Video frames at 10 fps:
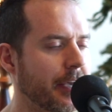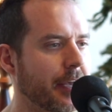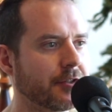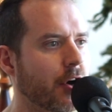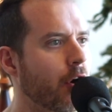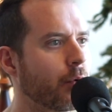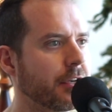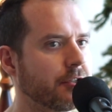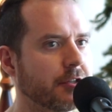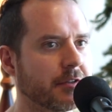It's
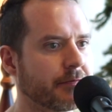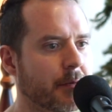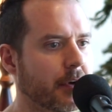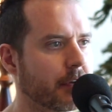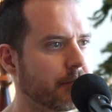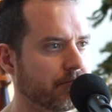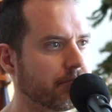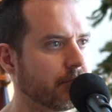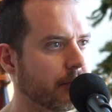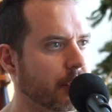always just from a
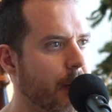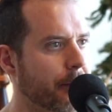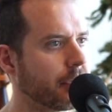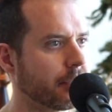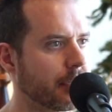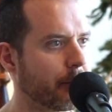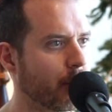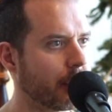company standpoint.